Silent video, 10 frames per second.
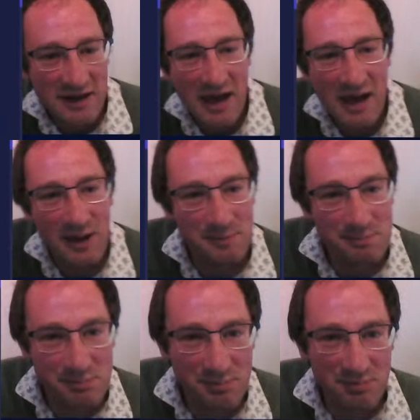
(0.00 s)

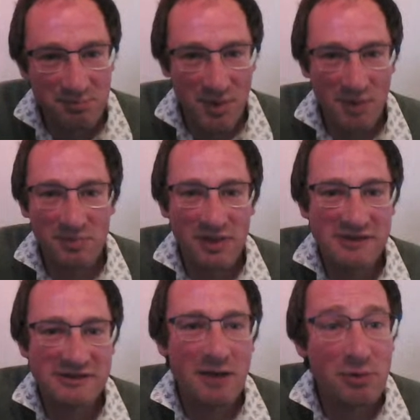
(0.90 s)
but
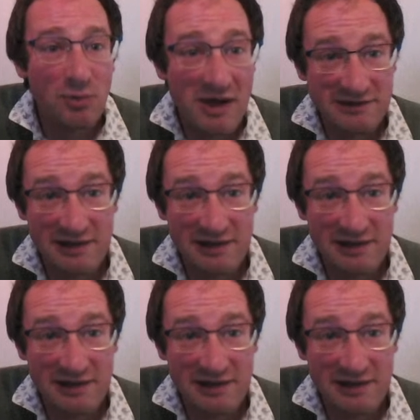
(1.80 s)
there's a couple of ways,